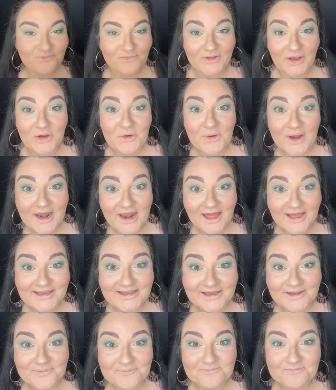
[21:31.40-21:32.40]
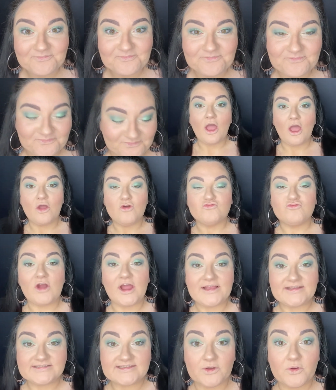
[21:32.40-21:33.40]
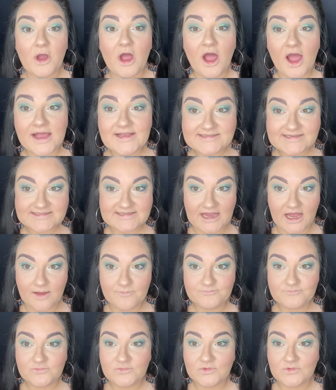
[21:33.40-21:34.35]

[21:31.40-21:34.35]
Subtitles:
Quite like it. Right, so eyes are done.